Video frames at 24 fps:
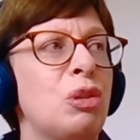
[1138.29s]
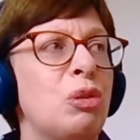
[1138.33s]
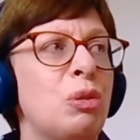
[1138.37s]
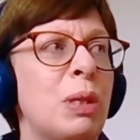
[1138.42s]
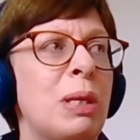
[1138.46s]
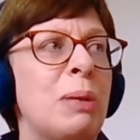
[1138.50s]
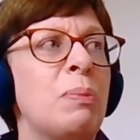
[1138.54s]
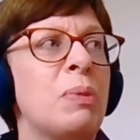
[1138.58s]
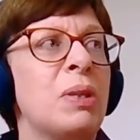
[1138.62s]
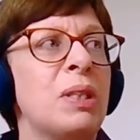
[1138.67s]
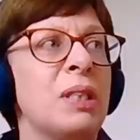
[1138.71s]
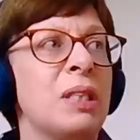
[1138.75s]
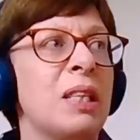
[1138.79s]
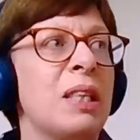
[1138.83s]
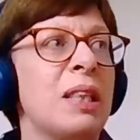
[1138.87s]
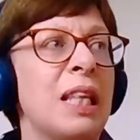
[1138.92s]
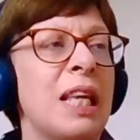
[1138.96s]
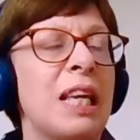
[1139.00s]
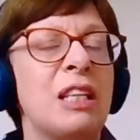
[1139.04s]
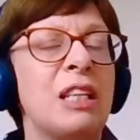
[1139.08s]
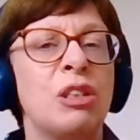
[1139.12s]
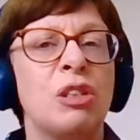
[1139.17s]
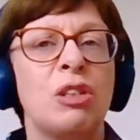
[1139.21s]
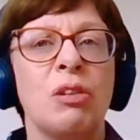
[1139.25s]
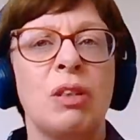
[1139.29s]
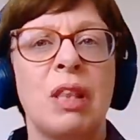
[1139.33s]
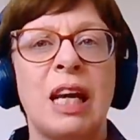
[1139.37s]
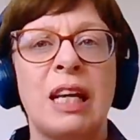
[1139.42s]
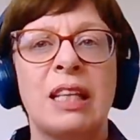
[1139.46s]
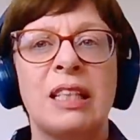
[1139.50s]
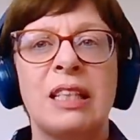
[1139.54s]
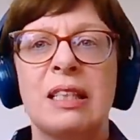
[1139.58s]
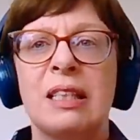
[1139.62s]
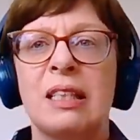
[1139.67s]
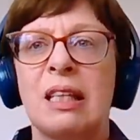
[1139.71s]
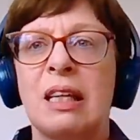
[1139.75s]
the treatment and the issue
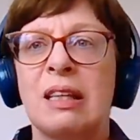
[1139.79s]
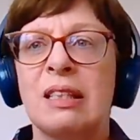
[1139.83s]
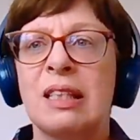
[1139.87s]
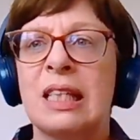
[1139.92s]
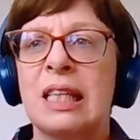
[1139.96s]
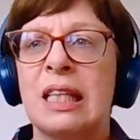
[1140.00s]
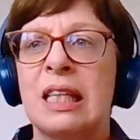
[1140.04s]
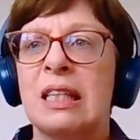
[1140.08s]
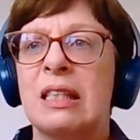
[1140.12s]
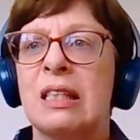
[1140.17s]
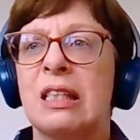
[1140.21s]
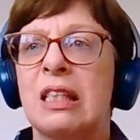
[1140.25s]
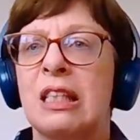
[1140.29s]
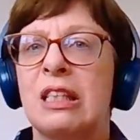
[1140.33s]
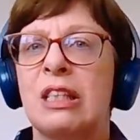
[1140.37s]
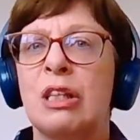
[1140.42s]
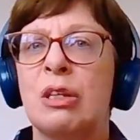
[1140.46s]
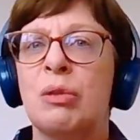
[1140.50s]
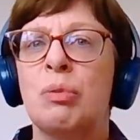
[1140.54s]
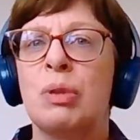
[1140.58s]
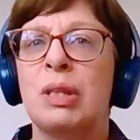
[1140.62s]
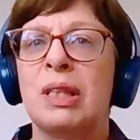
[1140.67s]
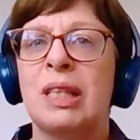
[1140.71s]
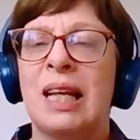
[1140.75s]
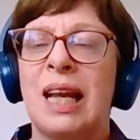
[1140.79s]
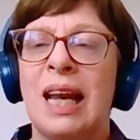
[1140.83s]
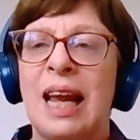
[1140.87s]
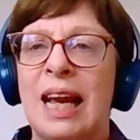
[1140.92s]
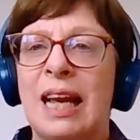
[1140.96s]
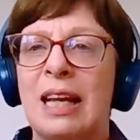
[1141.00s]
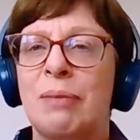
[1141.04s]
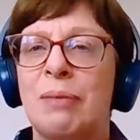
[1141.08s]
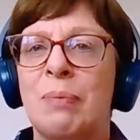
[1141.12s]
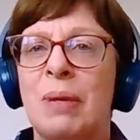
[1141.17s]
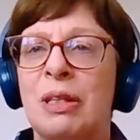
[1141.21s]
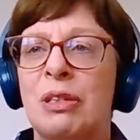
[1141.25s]
they're discussing is to do with
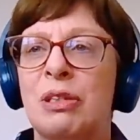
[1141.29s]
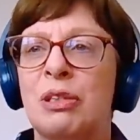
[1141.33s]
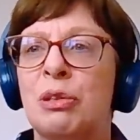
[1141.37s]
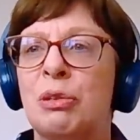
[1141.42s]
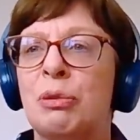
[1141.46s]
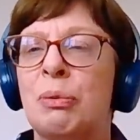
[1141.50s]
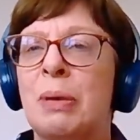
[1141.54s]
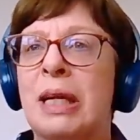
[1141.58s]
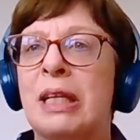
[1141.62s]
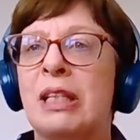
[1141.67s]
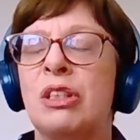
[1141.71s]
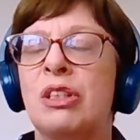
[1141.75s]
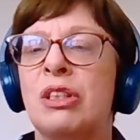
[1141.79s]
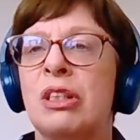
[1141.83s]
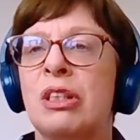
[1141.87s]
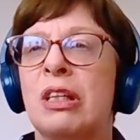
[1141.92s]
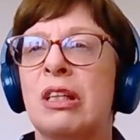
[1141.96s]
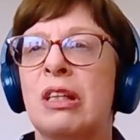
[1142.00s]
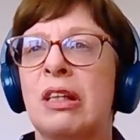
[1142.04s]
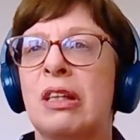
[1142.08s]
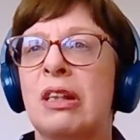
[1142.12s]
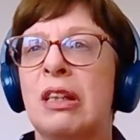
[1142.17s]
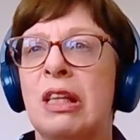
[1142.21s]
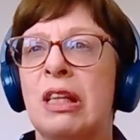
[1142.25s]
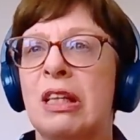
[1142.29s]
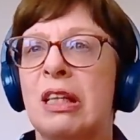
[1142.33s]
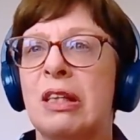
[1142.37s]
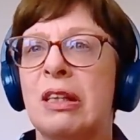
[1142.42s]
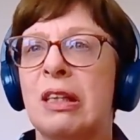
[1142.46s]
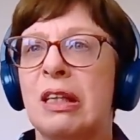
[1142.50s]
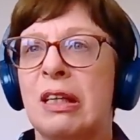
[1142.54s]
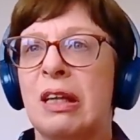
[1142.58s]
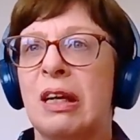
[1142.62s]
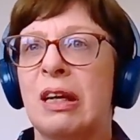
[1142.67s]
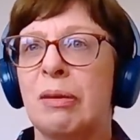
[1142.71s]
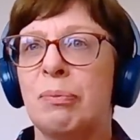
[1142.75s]
delayed menstruation and
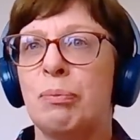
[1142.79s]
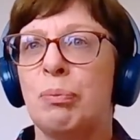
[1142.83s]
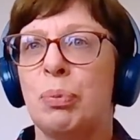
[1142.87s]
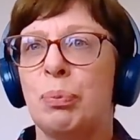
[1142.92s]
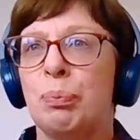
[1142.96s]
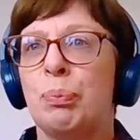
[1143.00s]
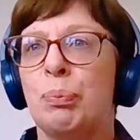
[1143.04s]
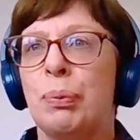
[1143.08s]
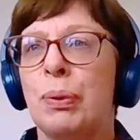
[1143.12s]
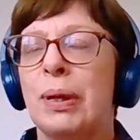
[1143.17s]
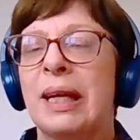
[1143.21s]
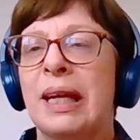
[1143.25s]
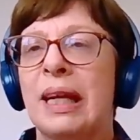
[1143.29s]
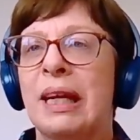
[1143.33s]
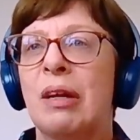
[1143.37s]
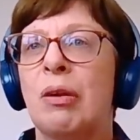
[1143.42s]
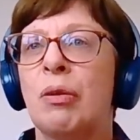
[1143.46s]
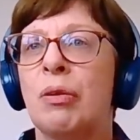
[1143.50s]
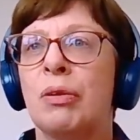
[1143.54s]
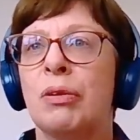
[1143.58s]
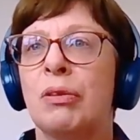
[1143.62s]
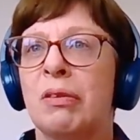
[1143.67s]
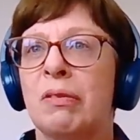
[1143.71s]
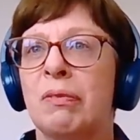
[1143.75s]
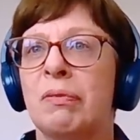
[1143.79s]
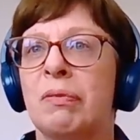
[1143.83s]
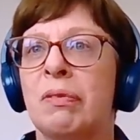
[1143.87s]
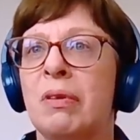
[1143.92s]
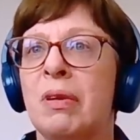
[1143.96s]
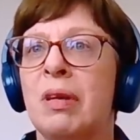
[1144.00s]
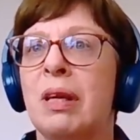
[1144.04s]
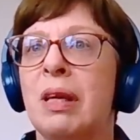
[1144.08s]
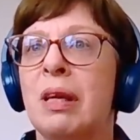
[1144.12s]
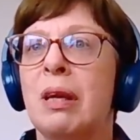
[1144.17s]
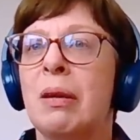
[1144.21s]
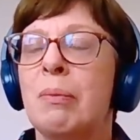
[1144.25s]
the kind of bringing on of
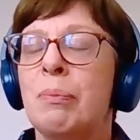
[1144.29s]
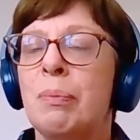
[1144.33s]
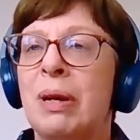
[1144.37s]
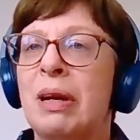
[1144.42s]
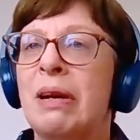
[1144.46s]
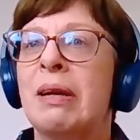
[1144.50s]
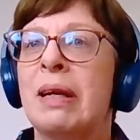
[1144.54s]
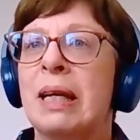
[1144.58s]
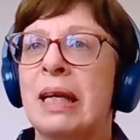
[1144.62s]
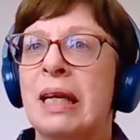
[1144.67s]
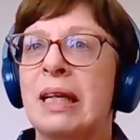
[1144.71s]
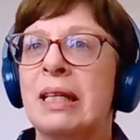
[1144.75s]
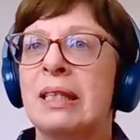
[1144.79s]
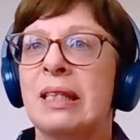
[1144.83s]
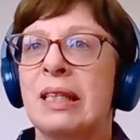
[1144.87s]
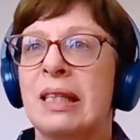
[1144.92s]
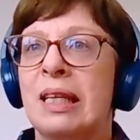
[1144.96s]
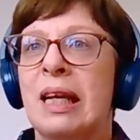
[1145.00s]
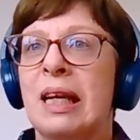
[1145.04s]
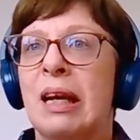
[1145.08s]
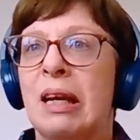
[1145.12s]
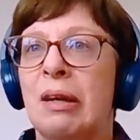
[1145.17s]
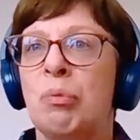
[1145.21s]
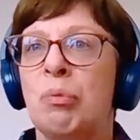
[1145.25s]
periods